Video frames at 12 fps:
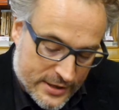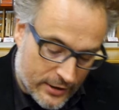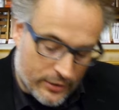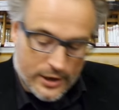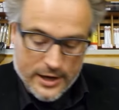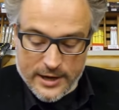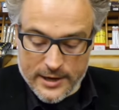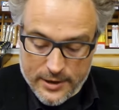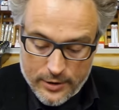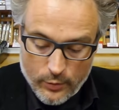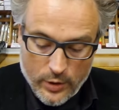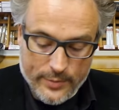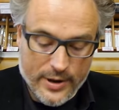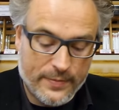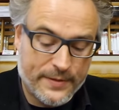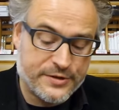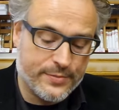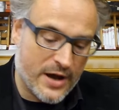So, what about
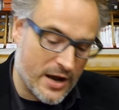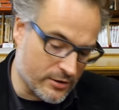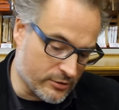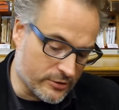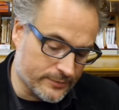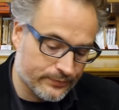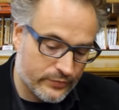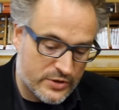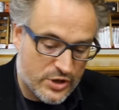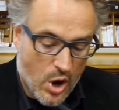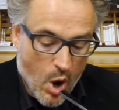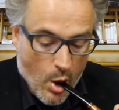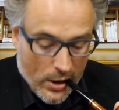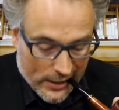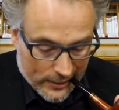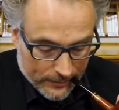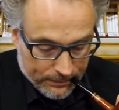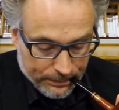the tobacco? So,
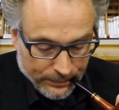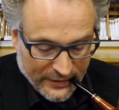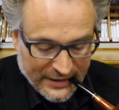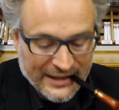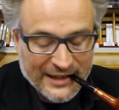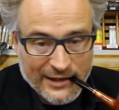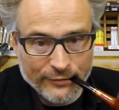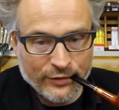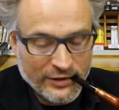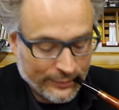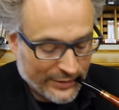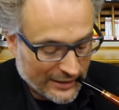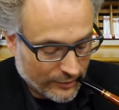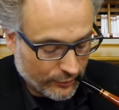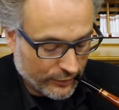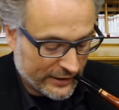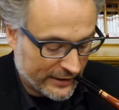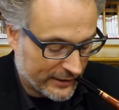I have the
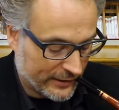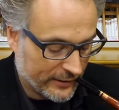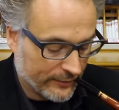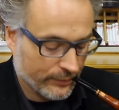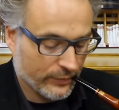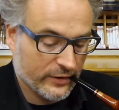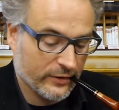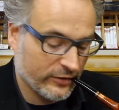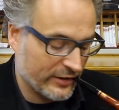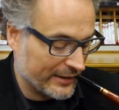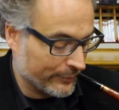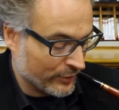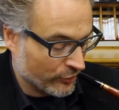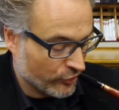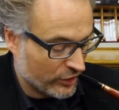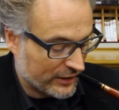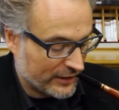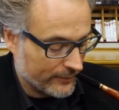tobacco here in a sample
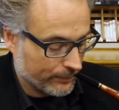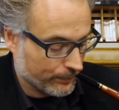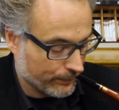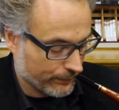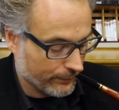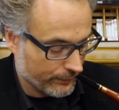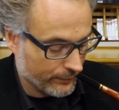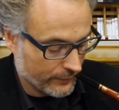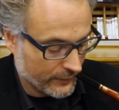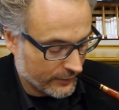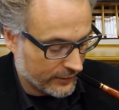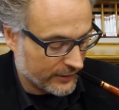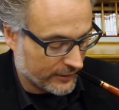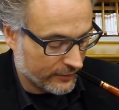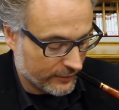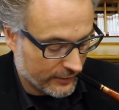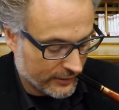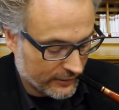jar, and
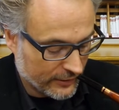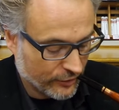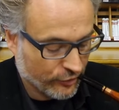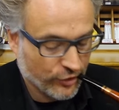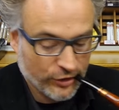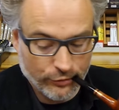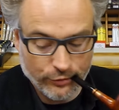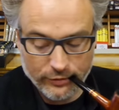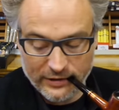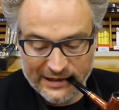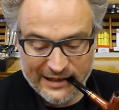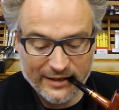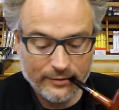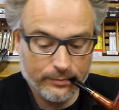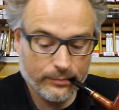I show you that.